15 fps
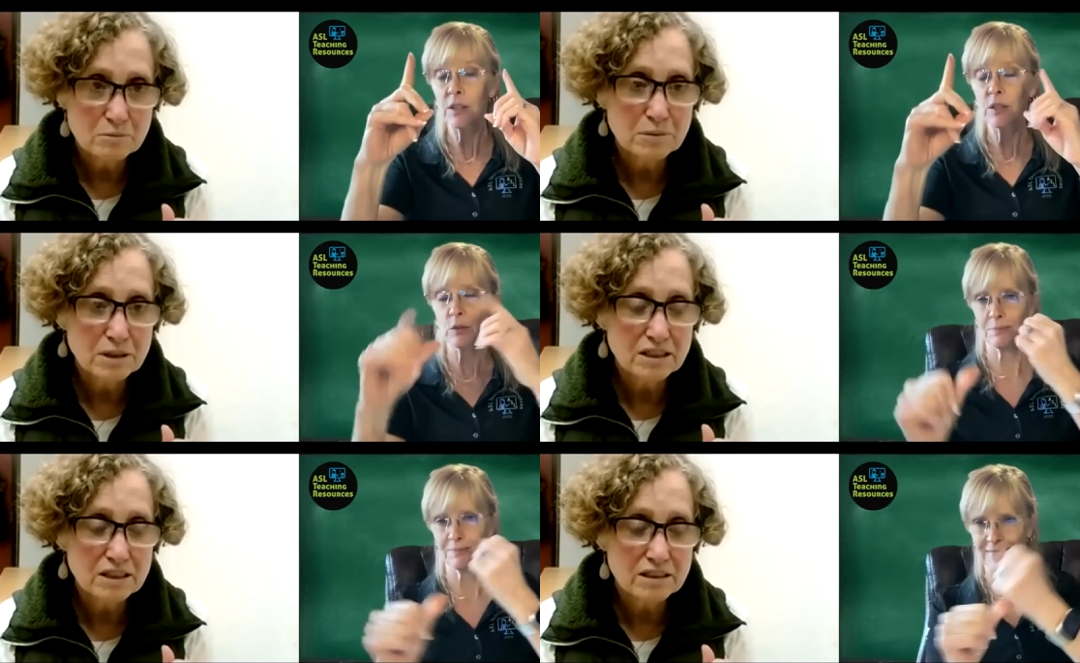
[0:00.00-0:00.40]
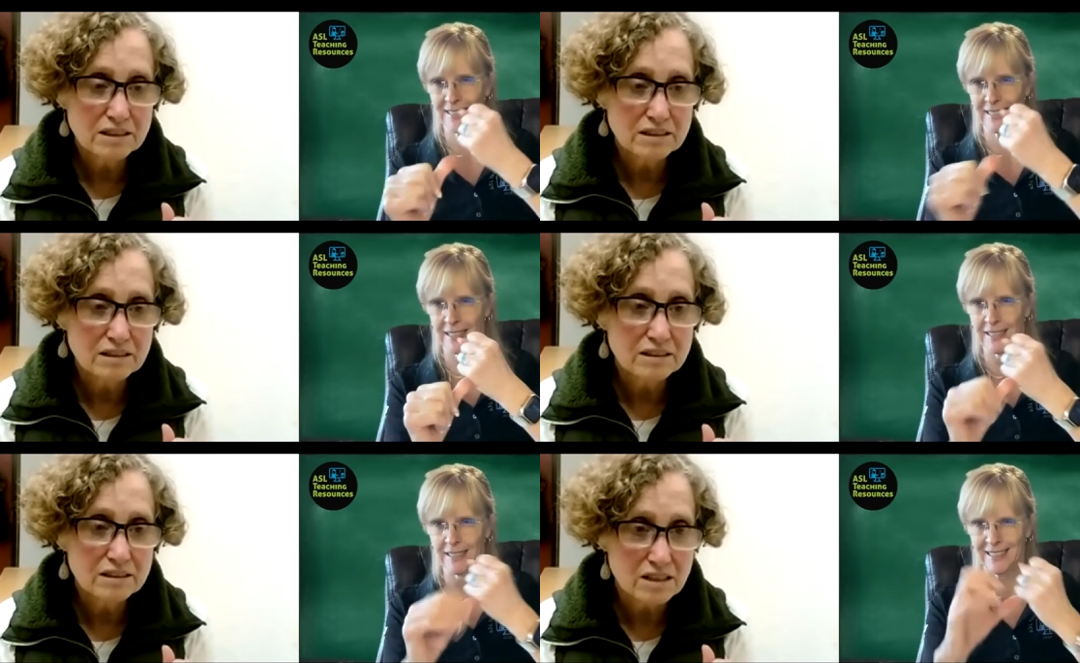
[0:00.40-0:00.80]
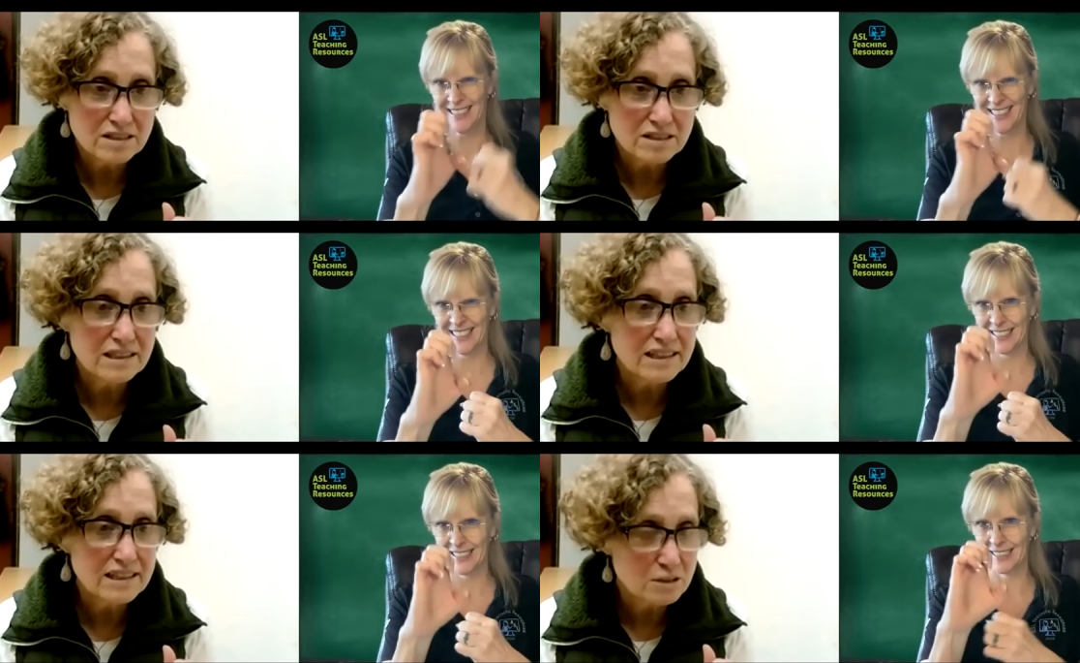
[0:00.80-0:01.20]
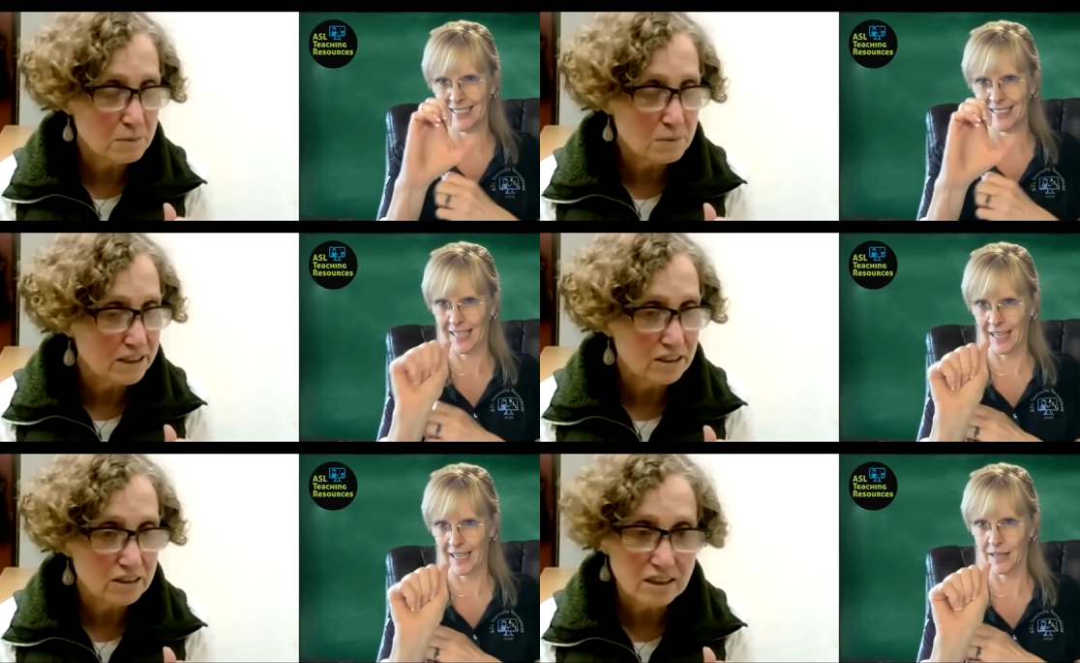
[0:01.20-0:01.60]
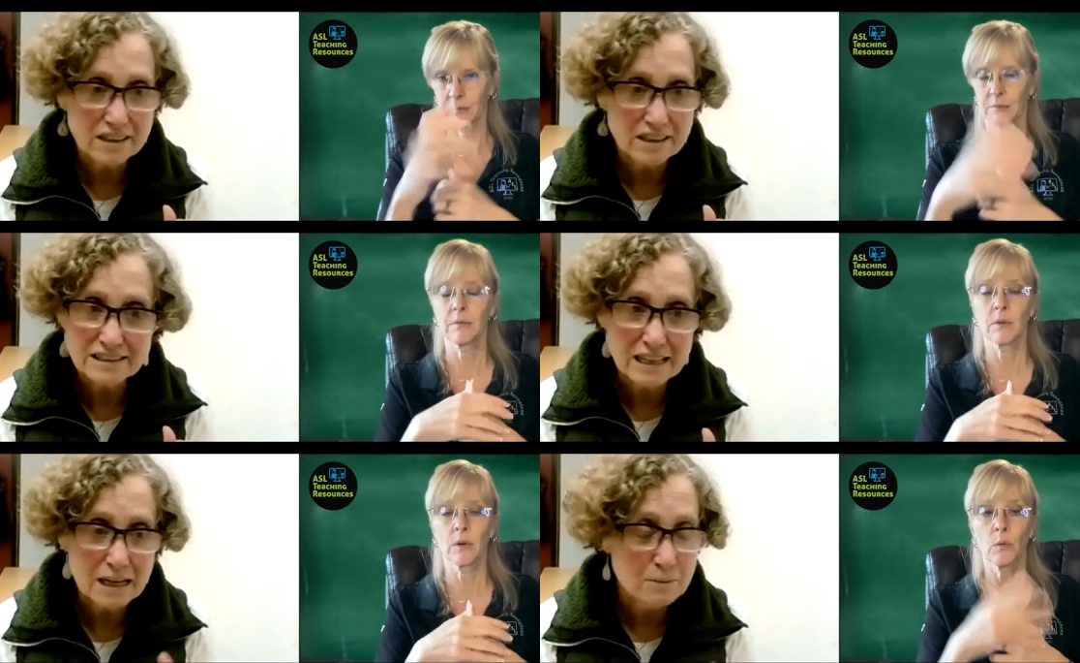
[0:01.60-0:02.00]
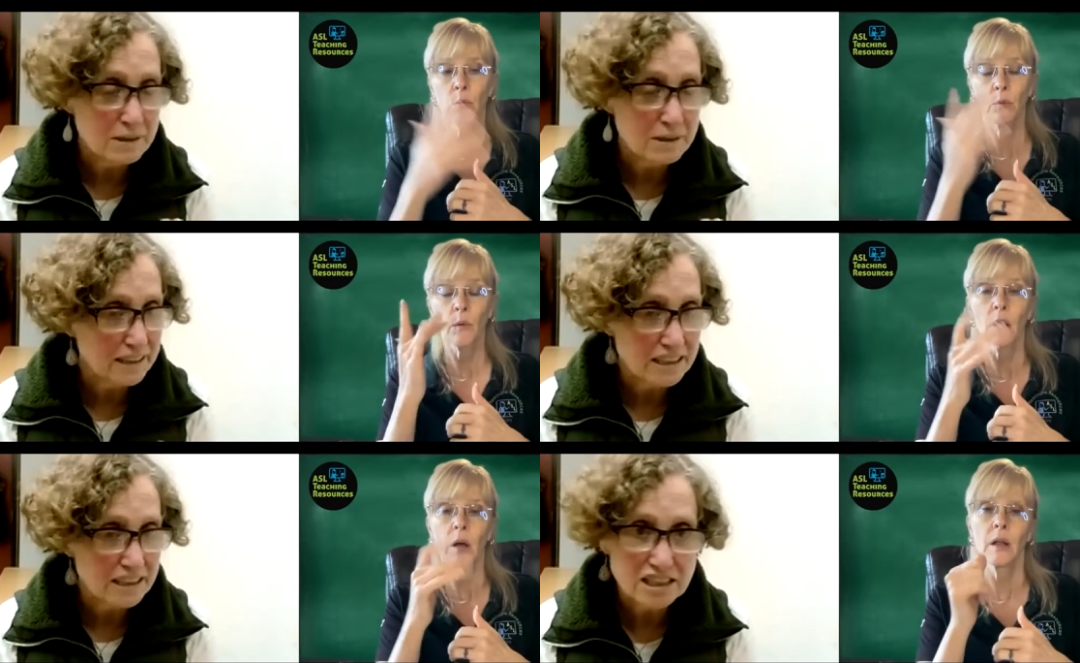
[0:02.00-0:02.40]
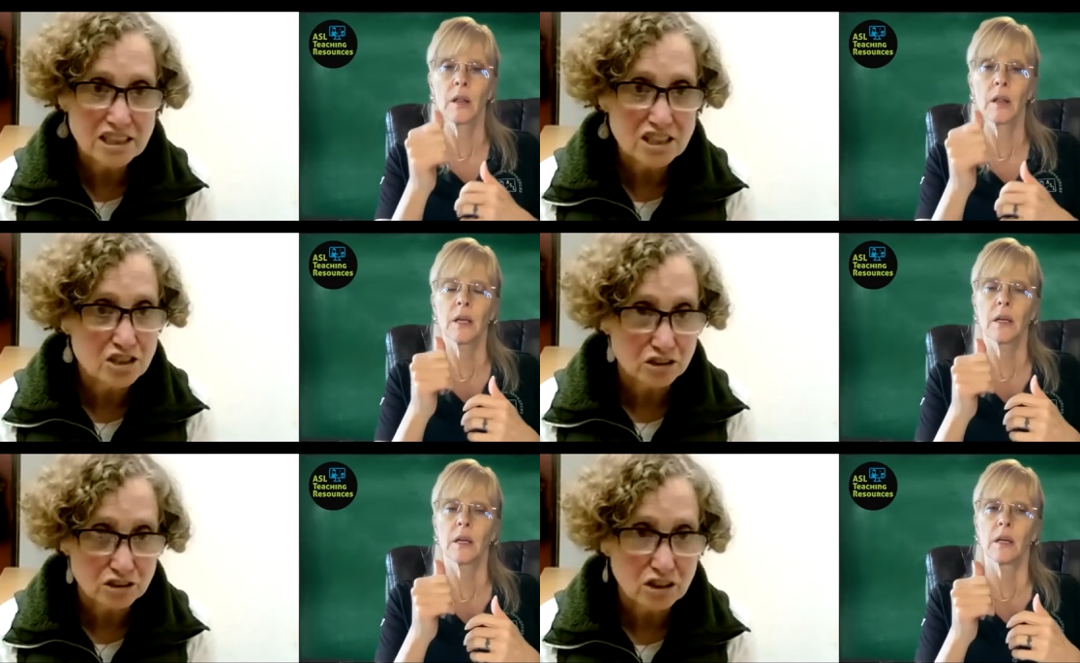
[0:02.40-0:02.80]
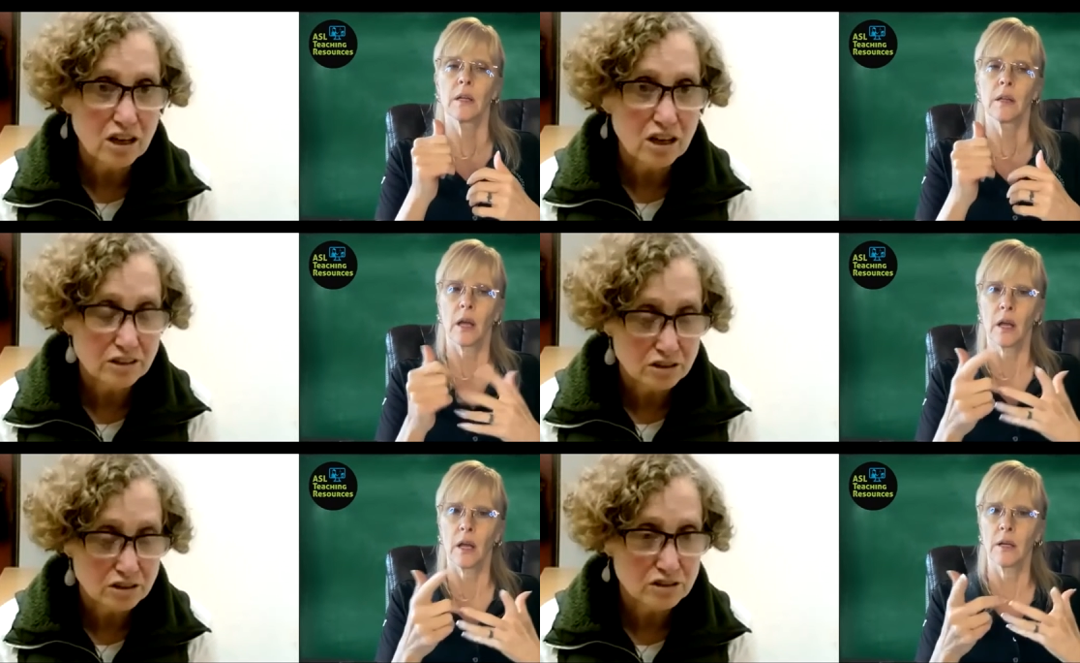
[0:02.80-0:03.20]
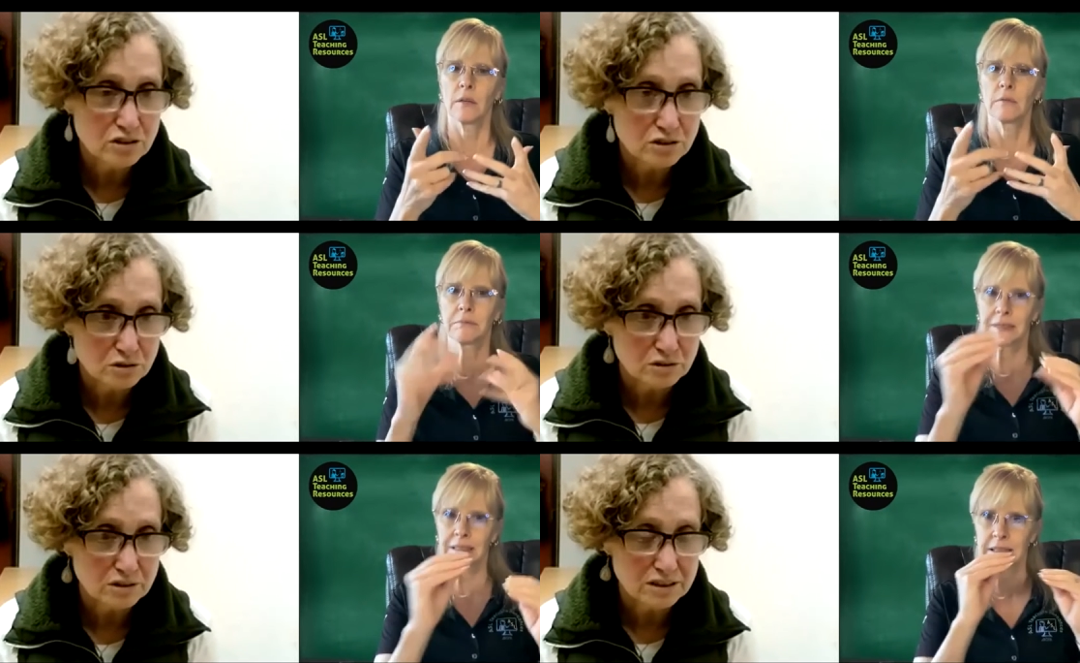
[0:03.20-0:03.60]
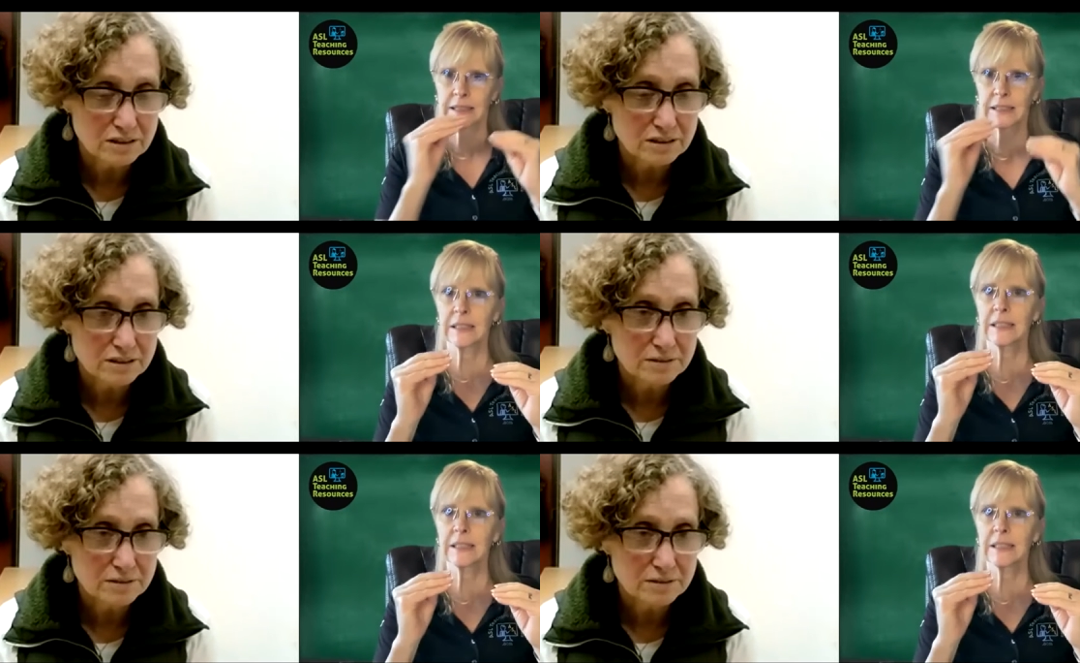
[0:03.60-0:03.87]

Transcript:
Speaker 1: because they spend a lot of time and they teach a lot to the students.